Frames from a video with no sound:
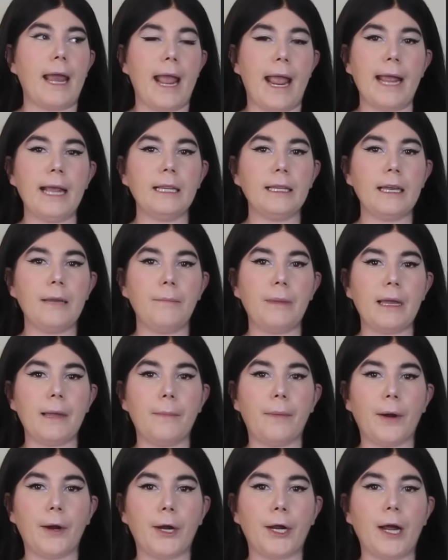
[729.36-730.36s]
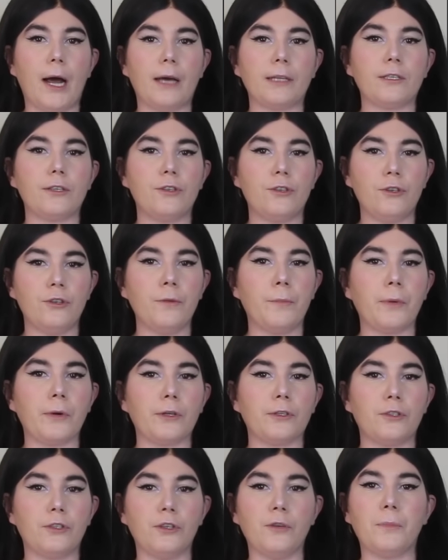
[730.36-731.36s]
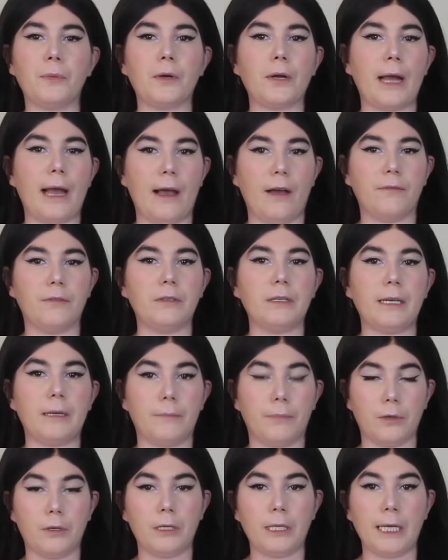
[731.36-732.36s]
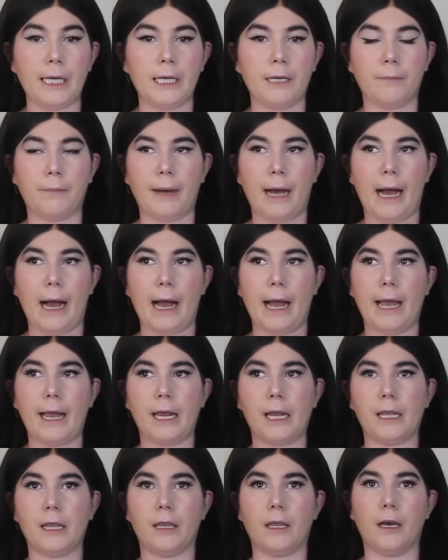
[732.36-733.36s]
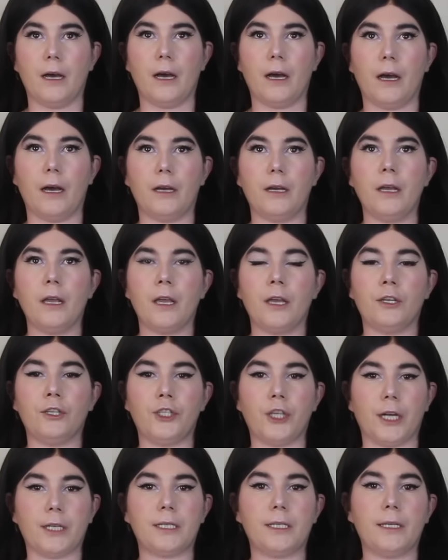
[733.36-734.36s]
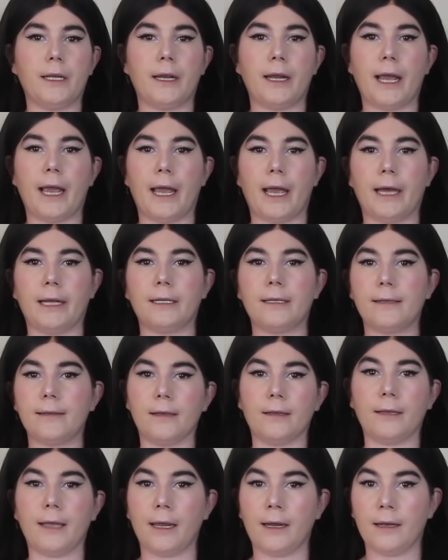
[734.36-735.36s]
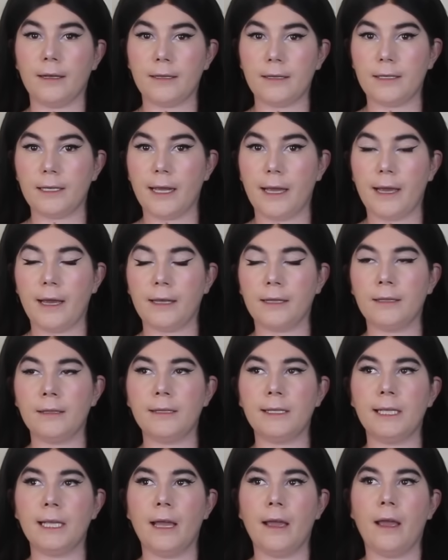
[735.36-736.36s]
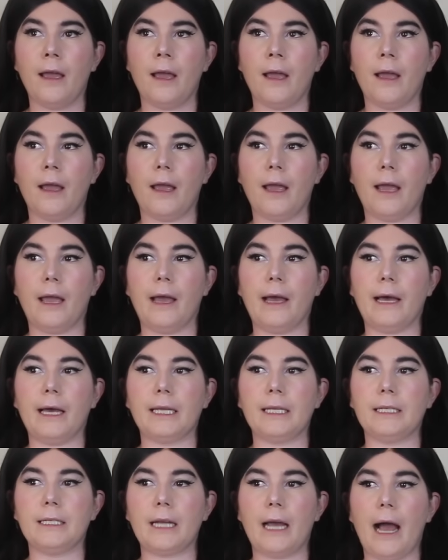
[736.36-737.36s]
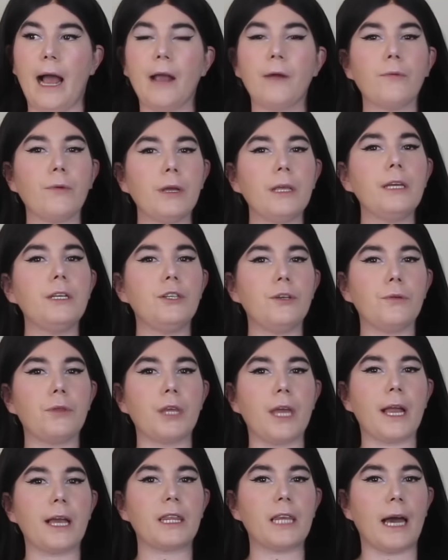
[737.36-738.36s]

Hailey Bieber got super, super heavily bullied by the Justin and Selena stans. And I really do think